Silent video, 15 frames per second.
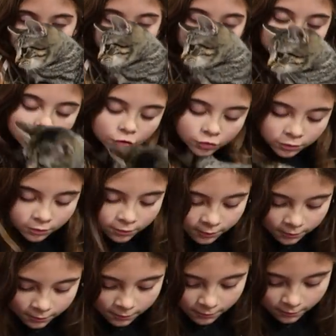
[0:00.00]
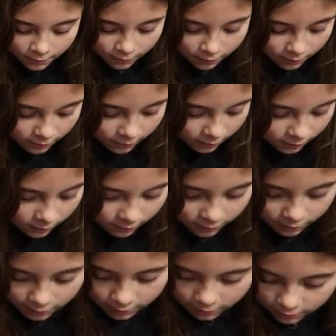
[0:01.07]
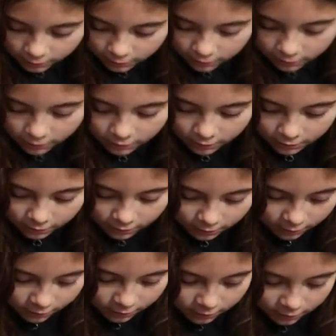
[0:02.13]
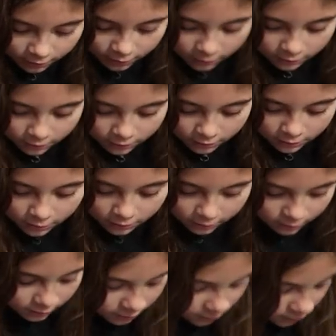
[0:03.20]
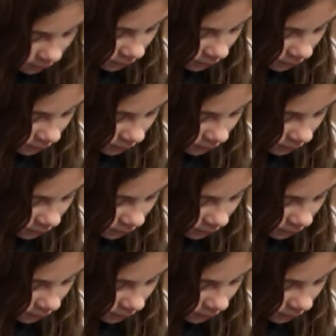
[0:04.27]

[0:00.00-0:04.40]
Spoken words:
(not speaking)